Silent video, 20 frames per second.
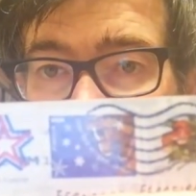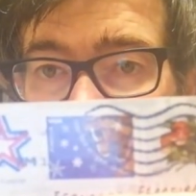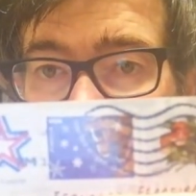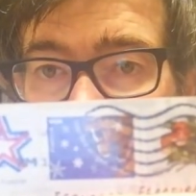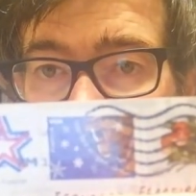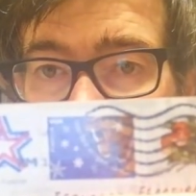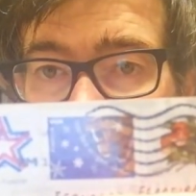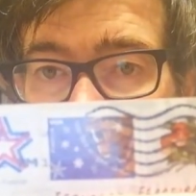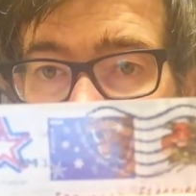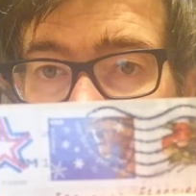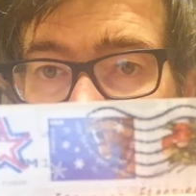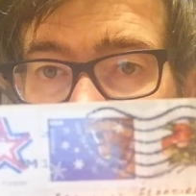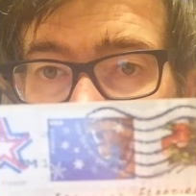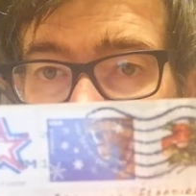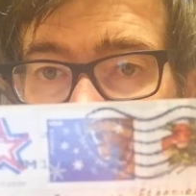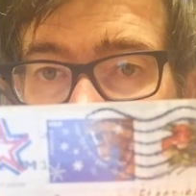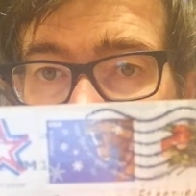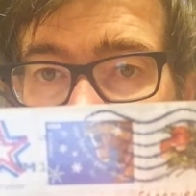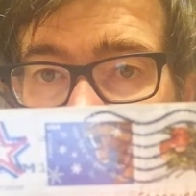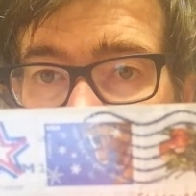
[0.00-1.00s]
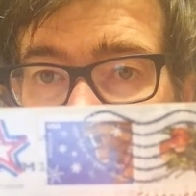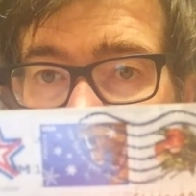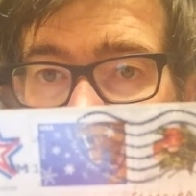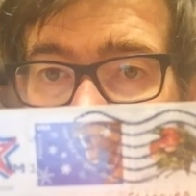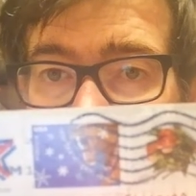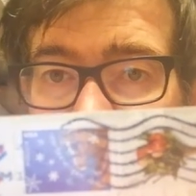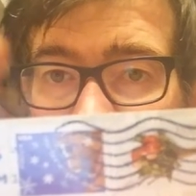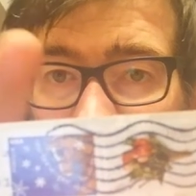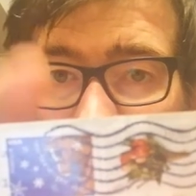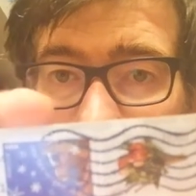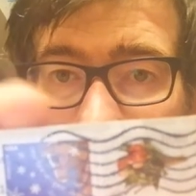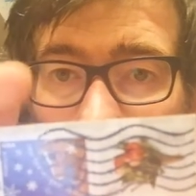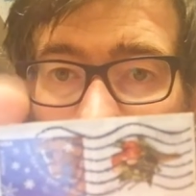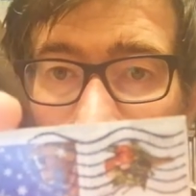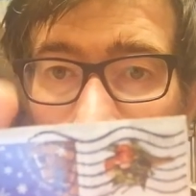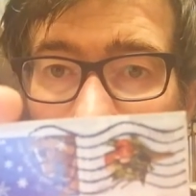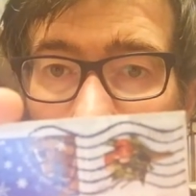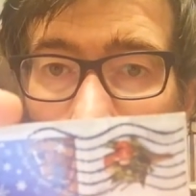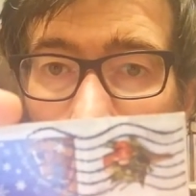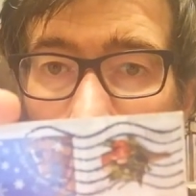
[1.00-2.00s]
Very cool, especially
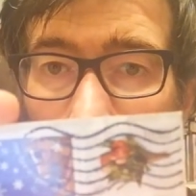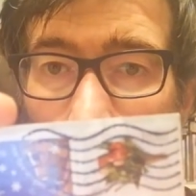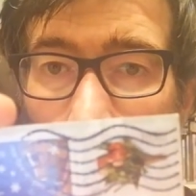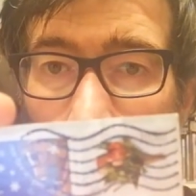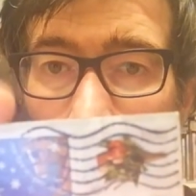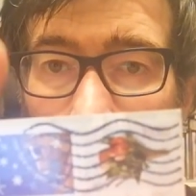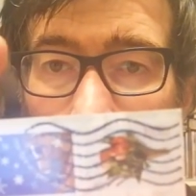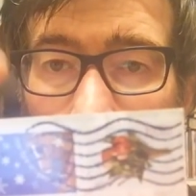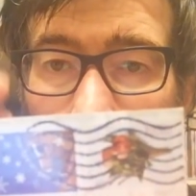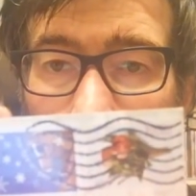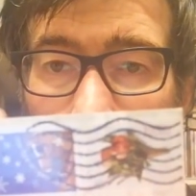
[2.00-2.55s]
this one.